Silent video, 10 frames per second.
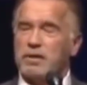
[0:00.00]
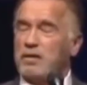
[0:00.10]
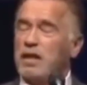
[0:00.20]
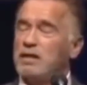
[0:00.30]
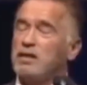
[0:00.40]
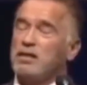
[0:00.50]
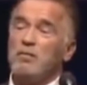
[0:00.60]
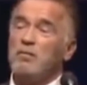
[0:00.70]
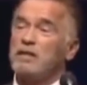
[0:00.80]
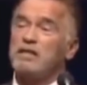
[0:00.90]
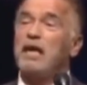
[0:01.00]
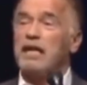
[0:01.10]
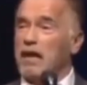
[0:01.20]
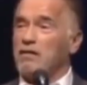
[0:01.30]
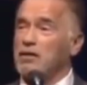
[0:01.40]
So let's assume it's
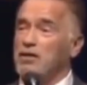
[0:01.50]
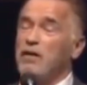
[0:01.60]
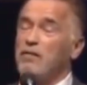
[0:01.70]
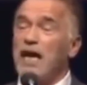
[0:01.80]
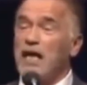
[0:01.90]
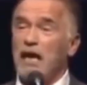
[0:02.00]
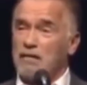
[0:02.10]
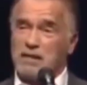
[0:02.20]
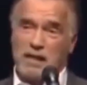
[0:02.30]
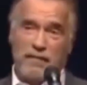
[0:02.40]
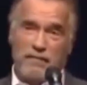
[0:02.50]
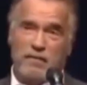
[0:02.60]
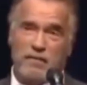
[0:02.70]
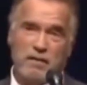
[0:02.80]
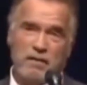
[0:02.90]
10 hours, so we have 8 hours left.
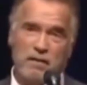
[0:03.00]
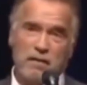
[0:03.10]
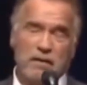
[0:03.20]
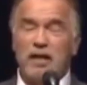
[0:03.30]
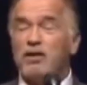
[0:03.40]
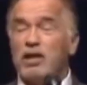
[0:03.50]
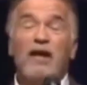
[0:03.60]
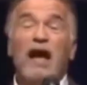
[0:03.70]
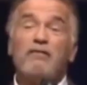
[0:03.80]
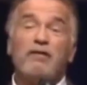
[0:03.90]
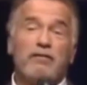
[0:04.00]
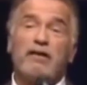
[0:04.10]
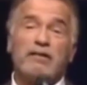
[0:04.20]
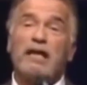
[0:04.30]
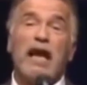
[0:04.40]
Then you travel
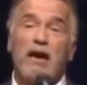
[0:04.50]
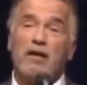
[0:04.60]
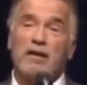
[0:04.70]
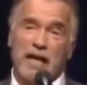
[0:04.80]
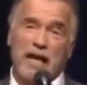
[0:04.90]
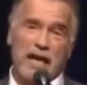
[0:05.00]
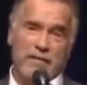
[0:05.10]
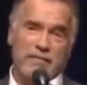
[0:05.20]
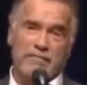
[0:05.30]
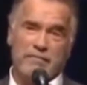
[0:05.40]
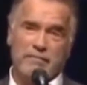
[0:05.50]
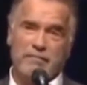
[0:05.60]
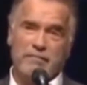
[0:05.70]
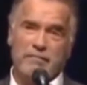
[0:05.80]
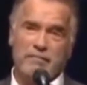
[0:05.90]
around an hour a day,
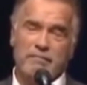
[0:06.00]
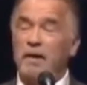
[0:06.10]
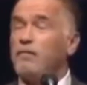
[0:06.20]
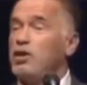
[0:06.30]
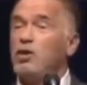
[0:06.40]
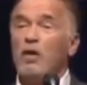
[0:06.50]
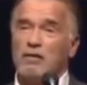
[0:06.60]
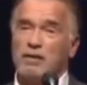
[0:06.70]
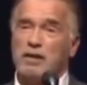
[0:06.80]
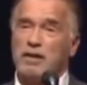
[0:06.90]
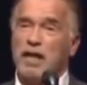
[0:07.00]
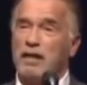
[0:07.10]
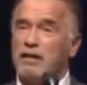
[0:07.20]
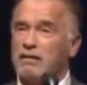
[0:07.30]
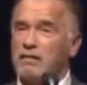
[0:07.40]
maybe 2 hours a day.